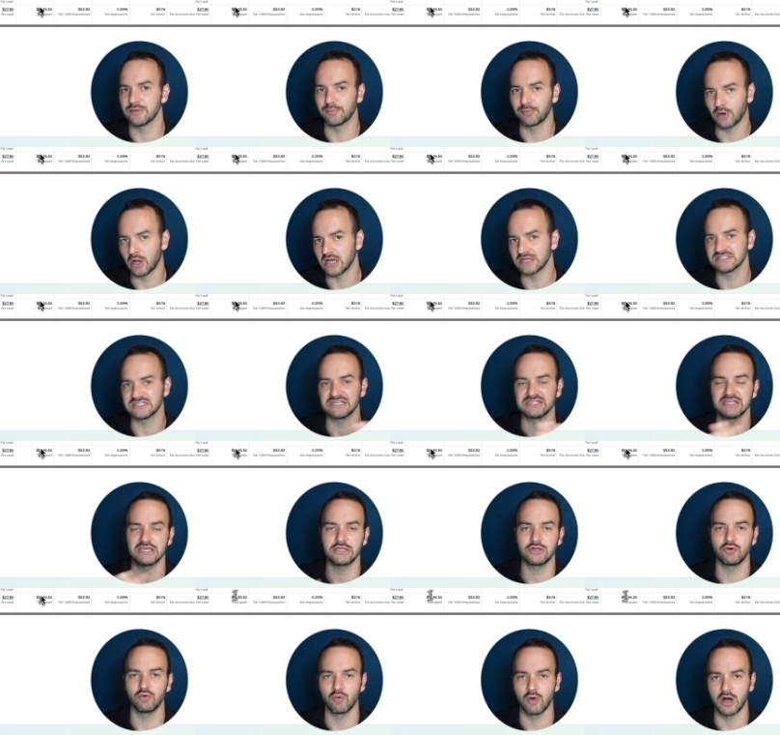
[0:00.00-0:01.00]
process that
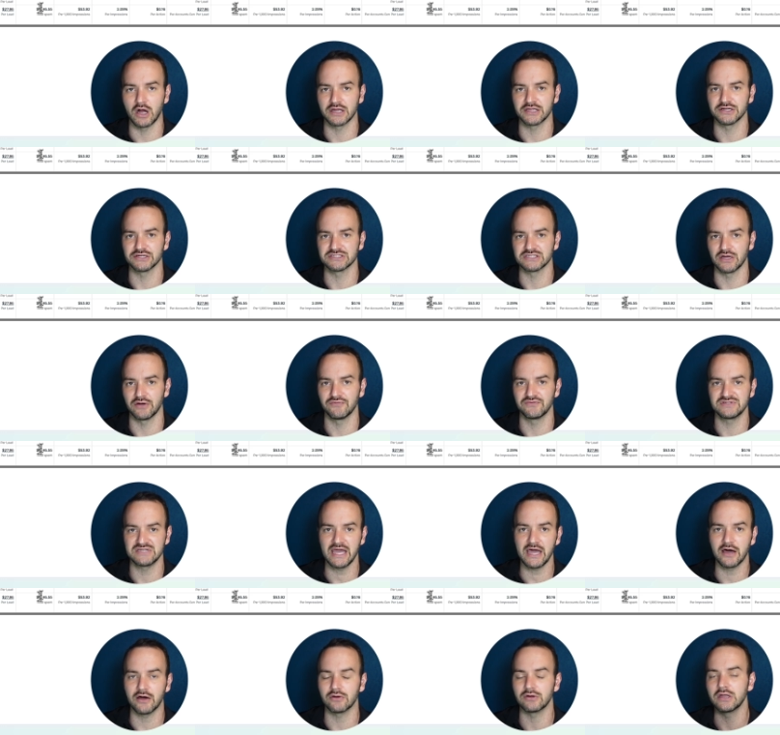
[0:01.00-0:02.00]
you walk yourself
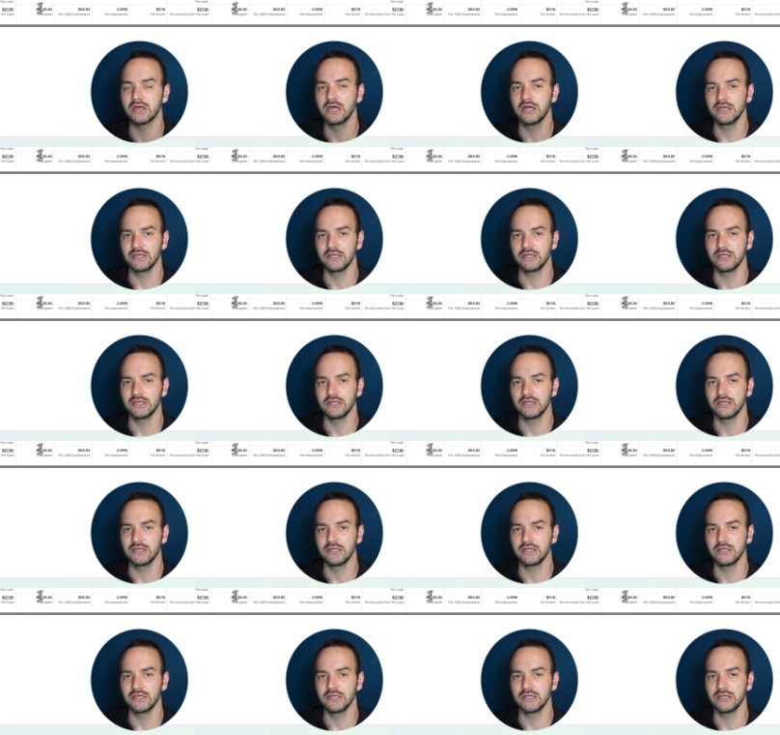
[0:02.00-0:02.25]
down.